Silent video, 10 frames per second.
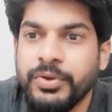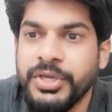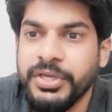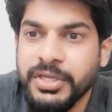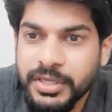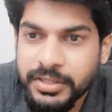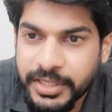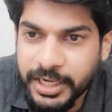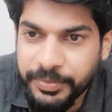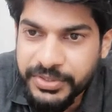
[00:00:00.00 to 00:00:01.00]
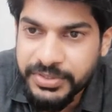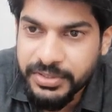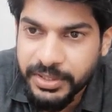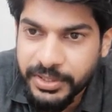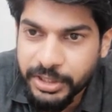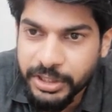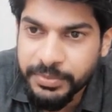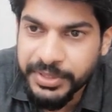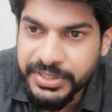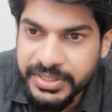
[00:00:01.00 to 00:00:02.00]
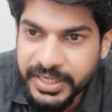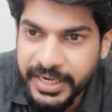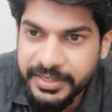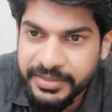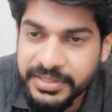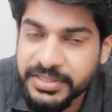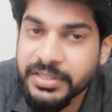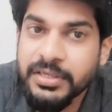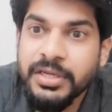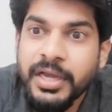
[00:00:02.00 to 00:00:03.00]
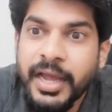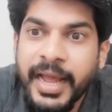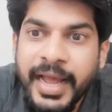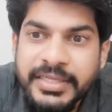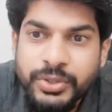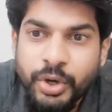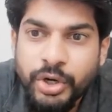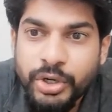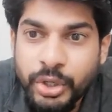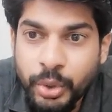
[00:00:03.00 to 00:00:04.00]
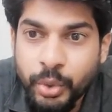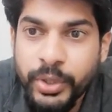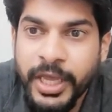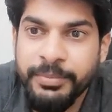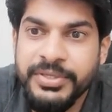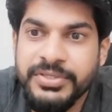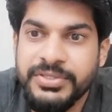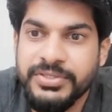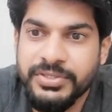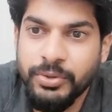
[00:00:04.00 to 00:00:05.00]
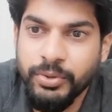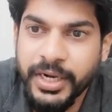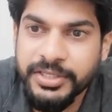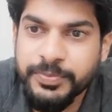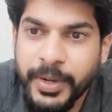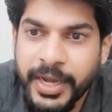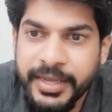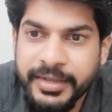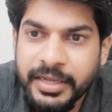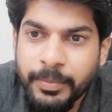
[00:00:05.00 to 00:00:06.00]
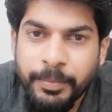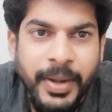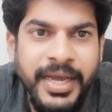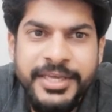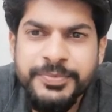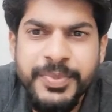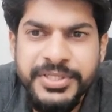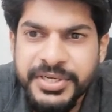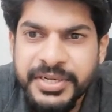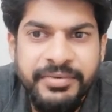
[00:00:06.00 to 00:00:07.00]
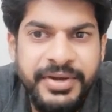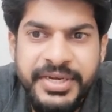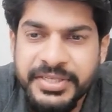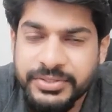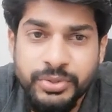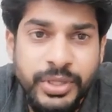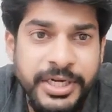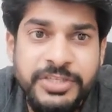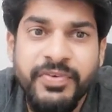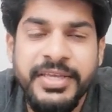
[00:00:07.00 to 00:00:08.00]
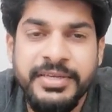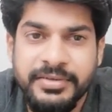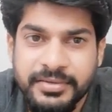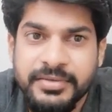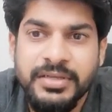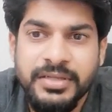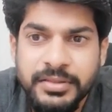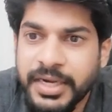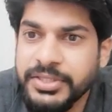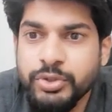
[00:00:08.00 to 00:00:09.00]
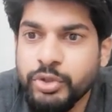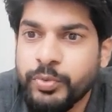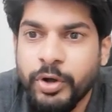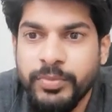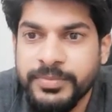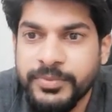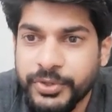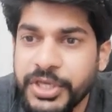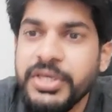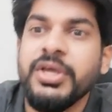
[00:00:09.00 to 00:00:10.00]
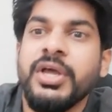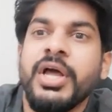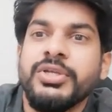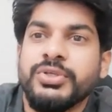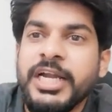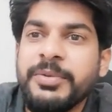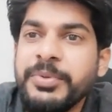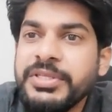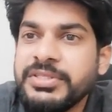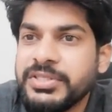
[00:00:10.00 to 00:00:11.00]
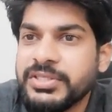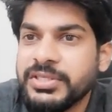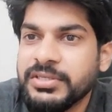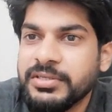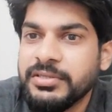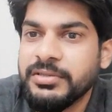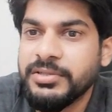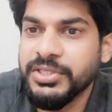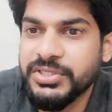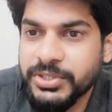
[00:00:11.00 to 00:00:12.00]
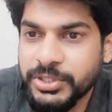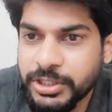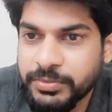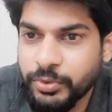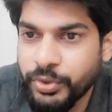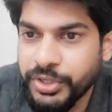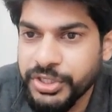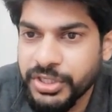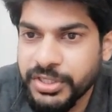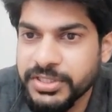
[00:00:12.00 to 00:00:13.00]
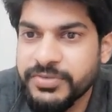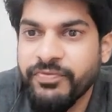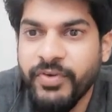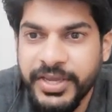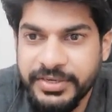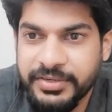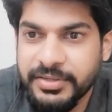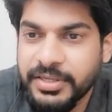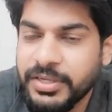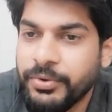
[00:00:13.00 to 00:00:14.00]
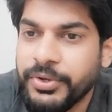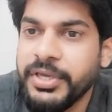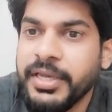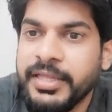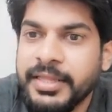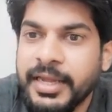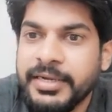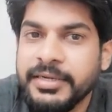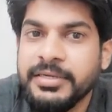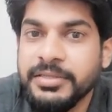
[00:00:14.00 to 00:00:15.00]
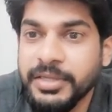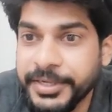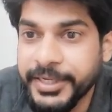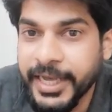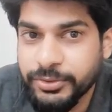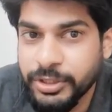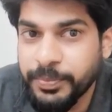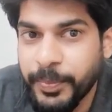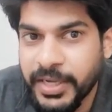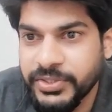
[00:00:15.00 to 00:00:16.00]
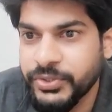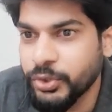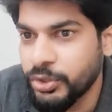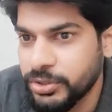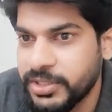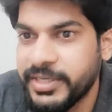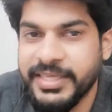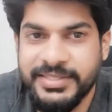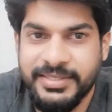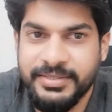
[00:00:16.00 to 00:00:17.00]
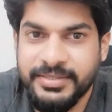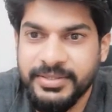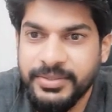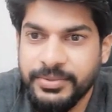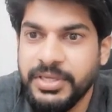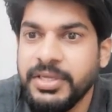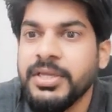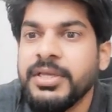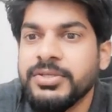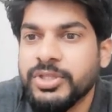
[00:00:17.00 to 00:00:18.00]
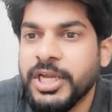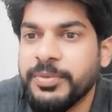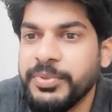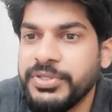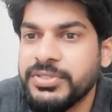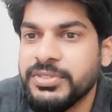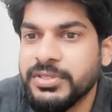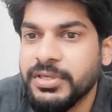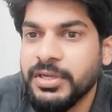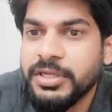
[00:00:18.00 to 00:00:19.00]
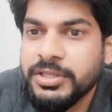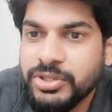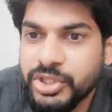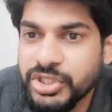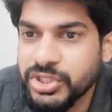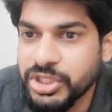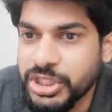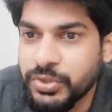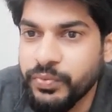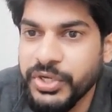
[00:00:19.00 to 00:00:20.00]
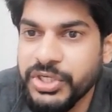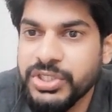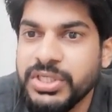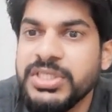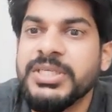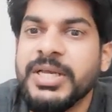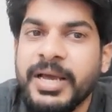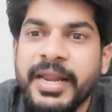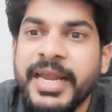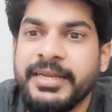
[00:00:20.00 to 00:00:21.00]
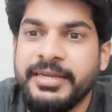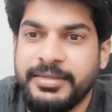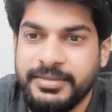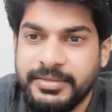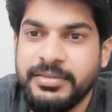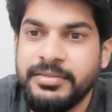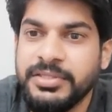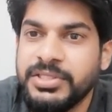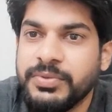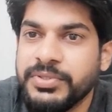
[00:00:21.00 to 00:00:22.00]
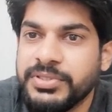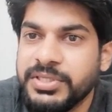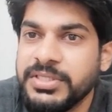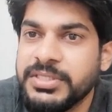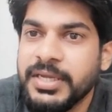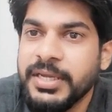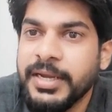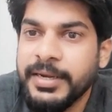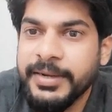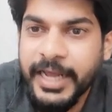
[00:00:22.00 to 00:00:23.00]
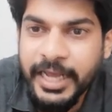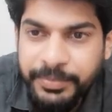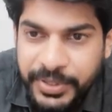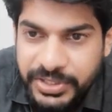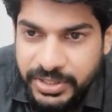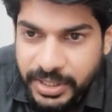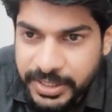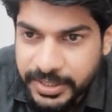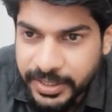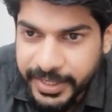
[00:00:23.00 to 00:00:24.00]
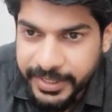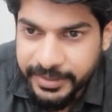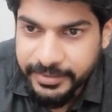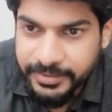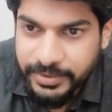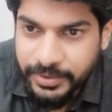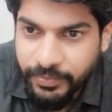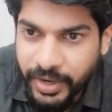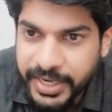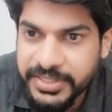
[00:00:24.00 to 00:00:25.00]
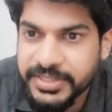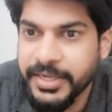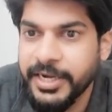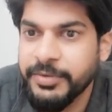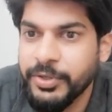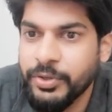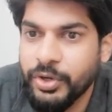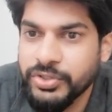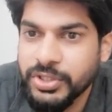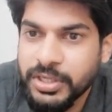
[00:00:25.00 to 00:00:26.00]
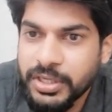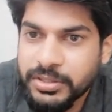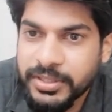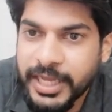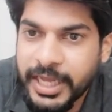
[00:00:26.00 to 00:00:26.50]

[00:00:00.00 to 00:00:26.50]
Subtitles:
Okay, that means the term inside this has got no dimensions. Look at this pi. Pi is measured in radians, so that is fine. That is no problem. Okay, so that means this term over here is fine. Okay, and that it actually passes on the test. Okay, so that means this equation is correct. This equation is dimensionally correct. Why it is correct? Because the